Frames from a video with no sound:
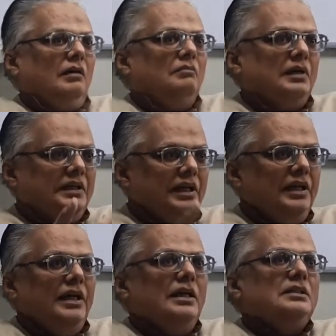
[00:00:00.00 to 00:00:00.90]

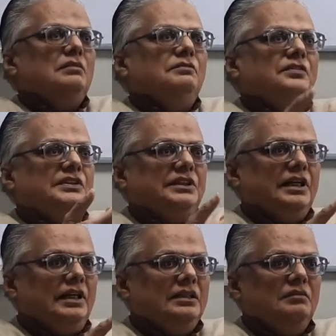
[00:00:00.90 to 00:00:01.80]
Materialism,
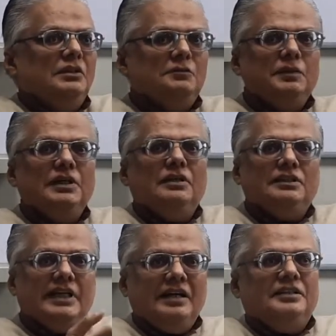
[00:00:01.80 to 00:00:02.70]
physicalism is being
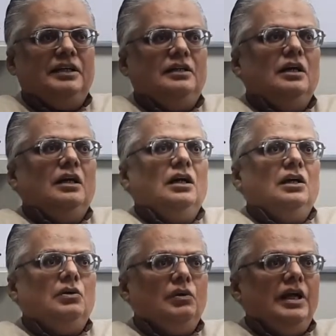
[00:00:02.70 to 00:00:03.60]
rejected
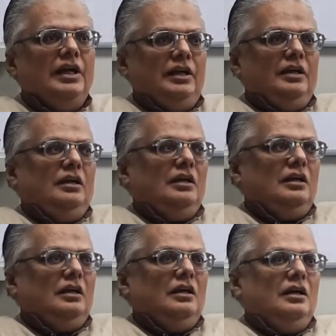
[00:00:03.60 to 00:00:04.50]
today
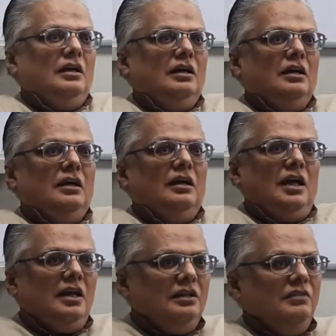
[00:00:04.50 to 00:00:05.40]

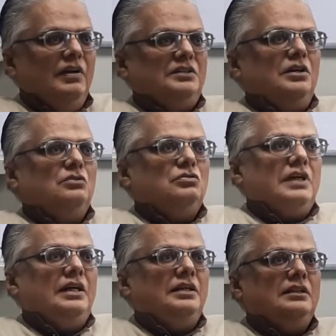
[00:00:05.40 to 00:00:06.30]
in the western
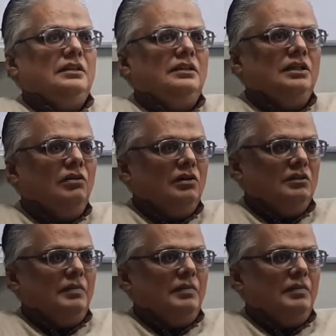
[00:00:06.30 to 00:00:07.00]
societies, in the North